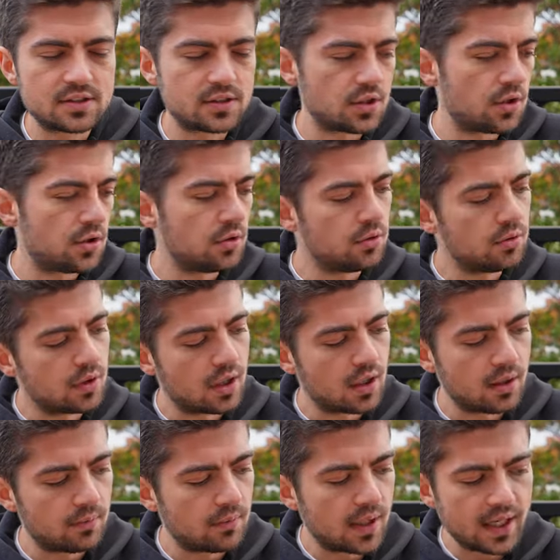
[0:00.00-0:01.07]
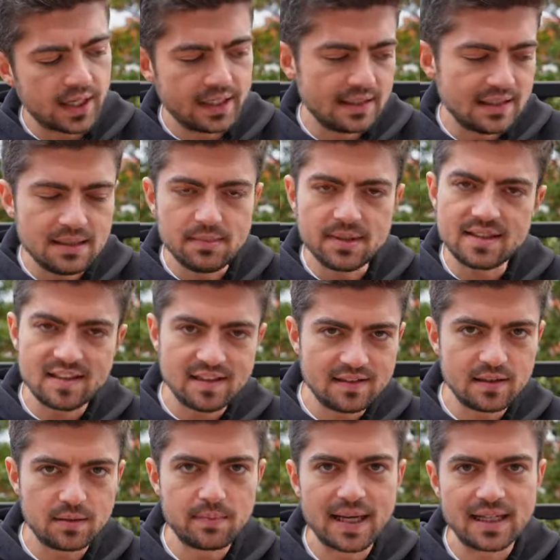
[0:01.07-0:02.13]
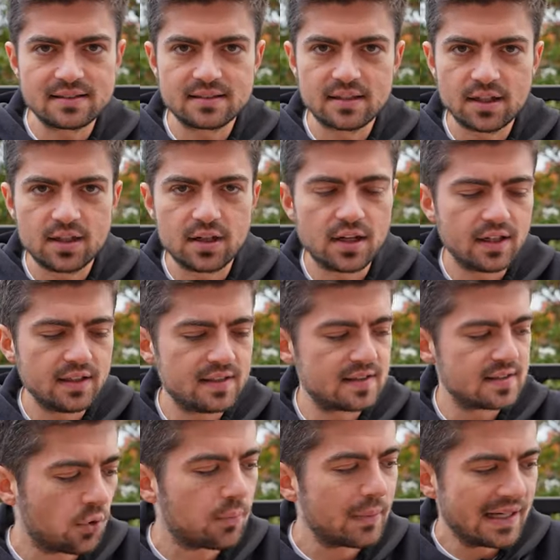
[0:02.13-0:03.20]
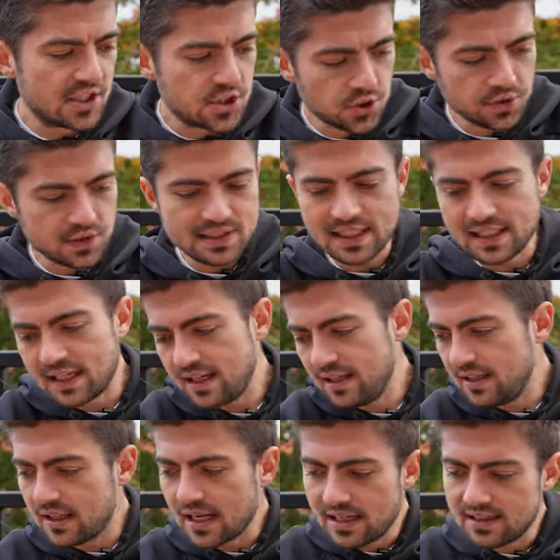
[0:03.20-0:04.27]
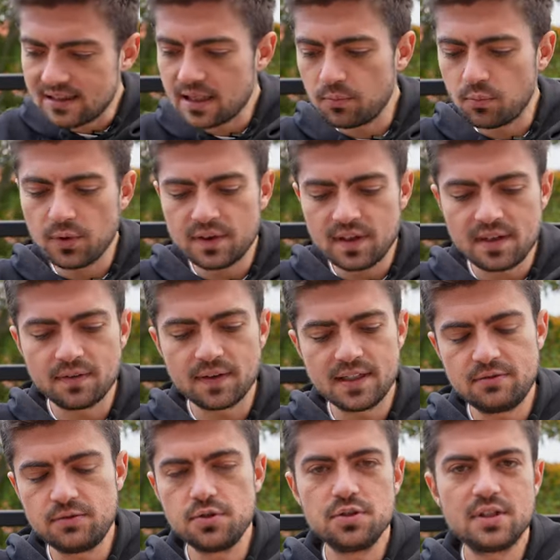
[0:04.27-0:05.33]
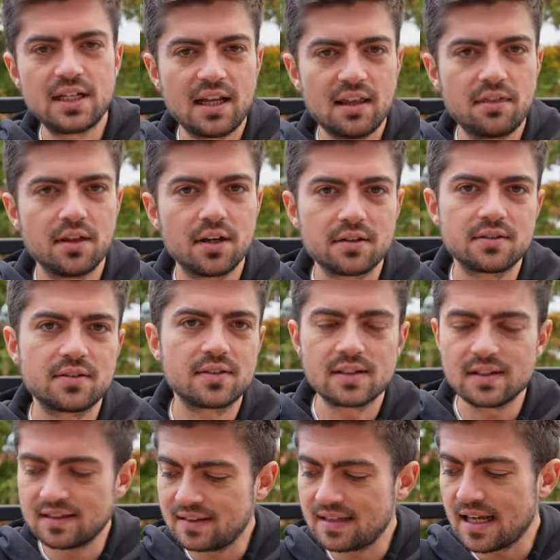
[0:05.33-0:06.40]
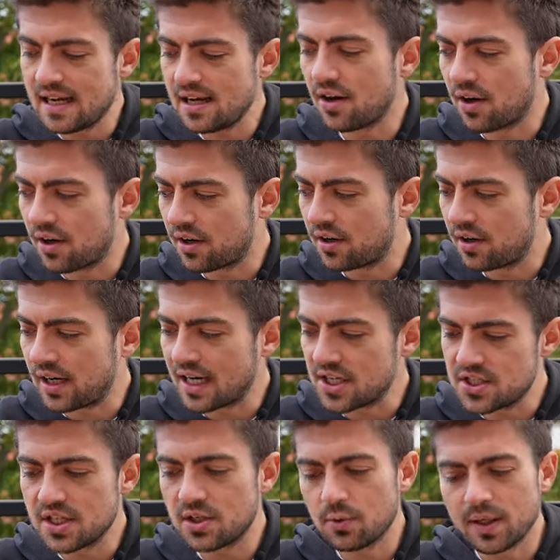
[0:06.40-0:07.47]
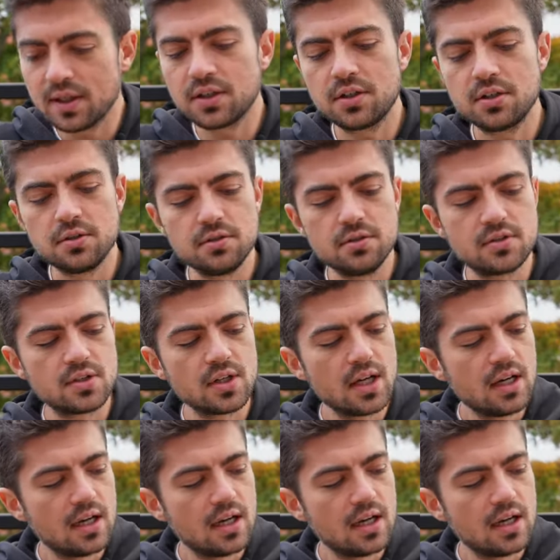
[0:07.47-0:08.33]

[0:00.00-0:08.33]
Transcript: So I limited the max stack height for my choice and I ended up with these 5 shoes and I thought they are actually quite a good